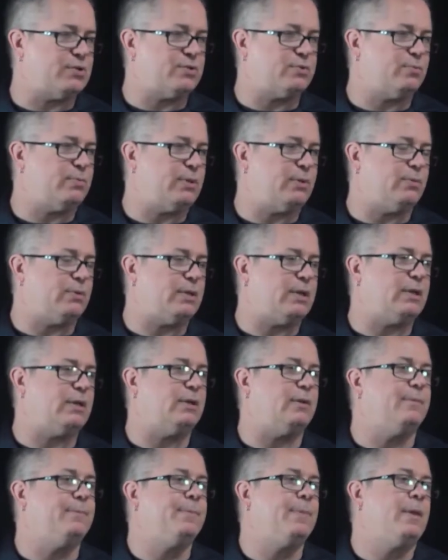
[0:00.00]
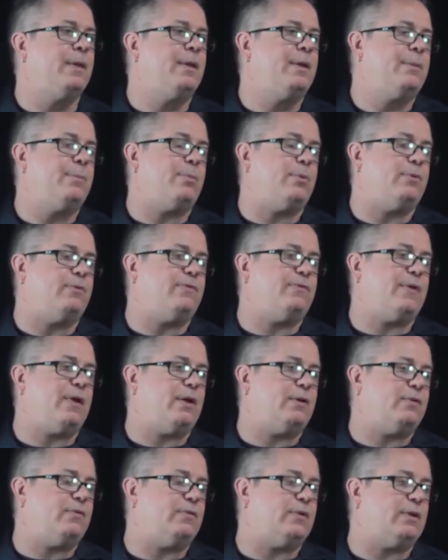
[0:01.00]
would be related. But what we
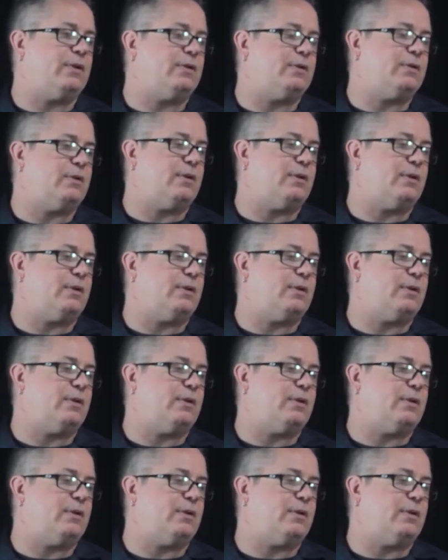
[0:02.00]
found is that,